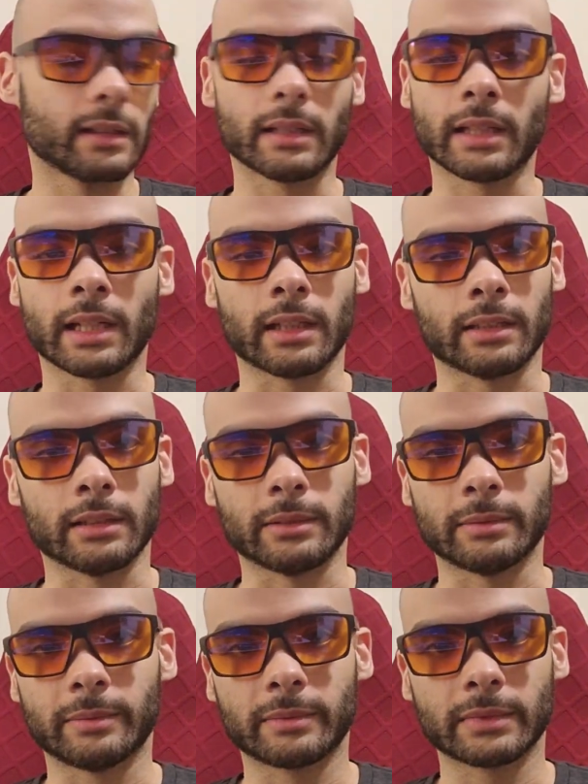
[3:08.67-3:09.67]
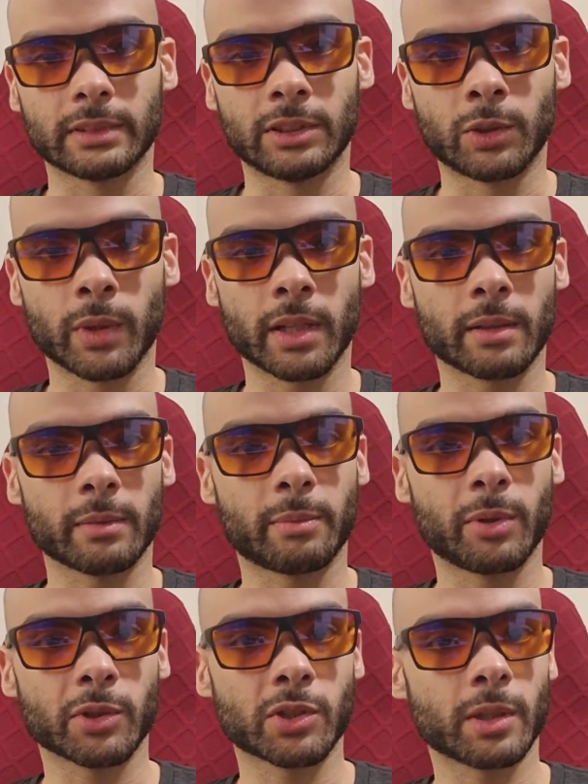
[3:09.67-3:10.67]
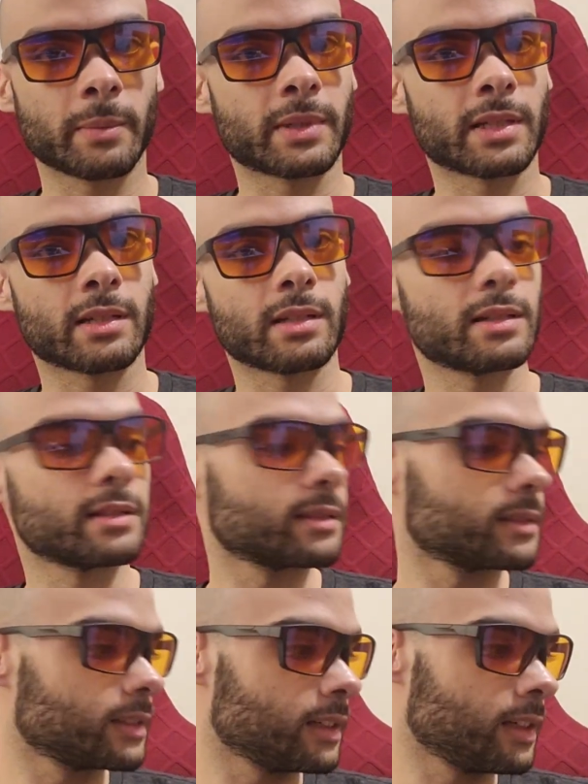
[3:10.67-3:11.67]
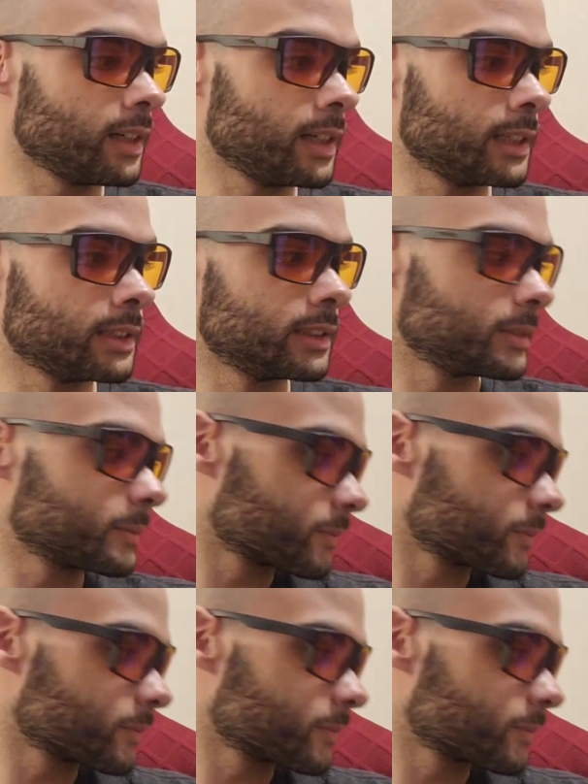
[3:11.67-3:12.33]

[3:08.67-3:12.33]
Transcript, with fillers: I don't know, doing push-ups on,